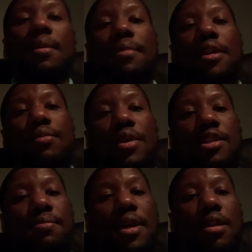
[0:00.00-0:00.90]
But
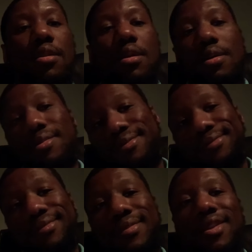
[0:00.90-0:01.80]
anyways, man, look,
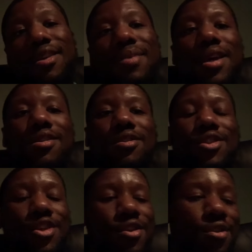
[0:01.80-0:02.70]
get back to your
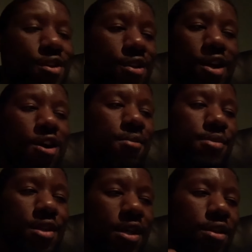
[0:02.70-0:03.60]
shit. You hear that
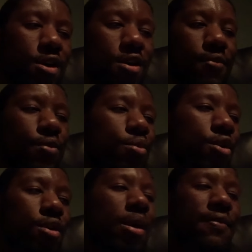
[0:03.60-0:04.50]
heartbeat? You got the heart of a
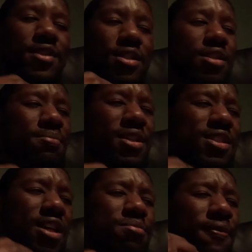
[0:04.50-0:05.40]
warrior. I've said this many
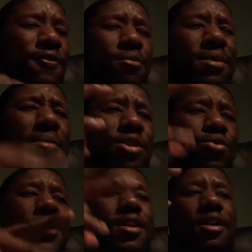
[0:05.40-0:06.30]
times before, but I'm gonna
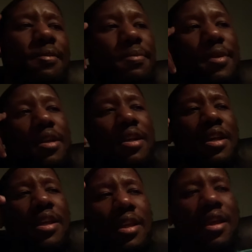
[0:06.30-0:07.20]
tweak it up a bit.
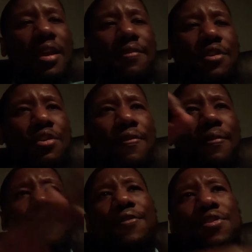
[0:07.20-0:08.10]
If the you
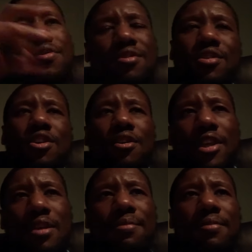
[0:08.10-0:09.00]
from a few years ago
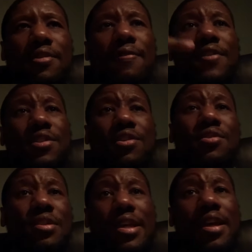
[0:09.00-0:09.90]
came to visit
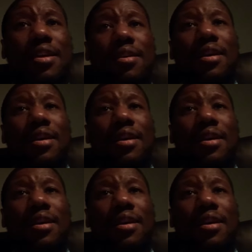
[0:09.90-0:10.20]
you today,